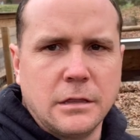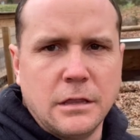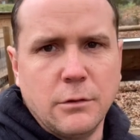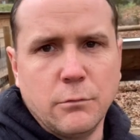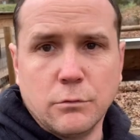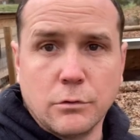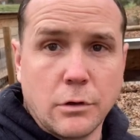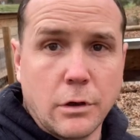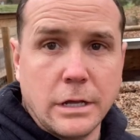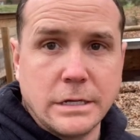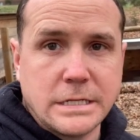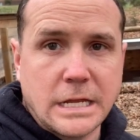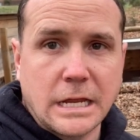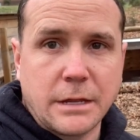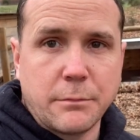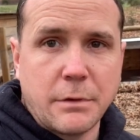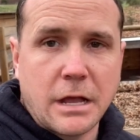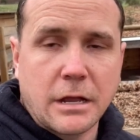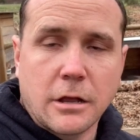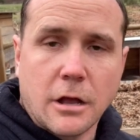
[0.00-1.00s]
then we'll go ahead and
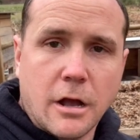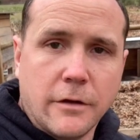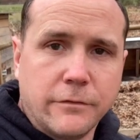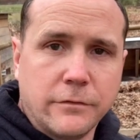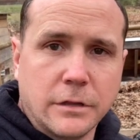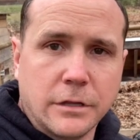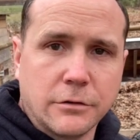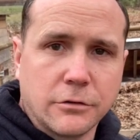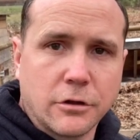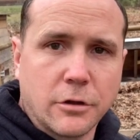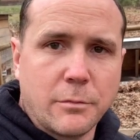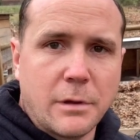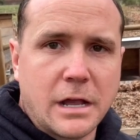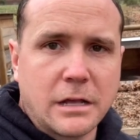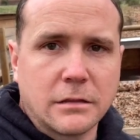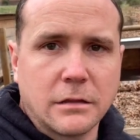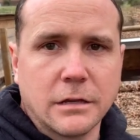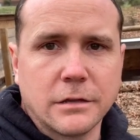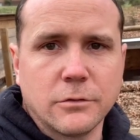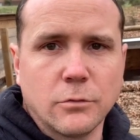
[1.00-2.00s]
take it back off and let her go
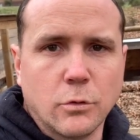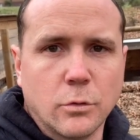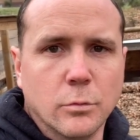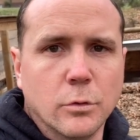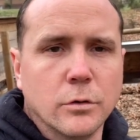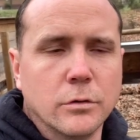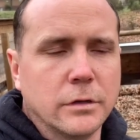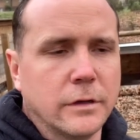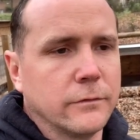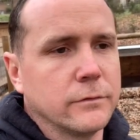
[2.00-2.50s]
back like normal.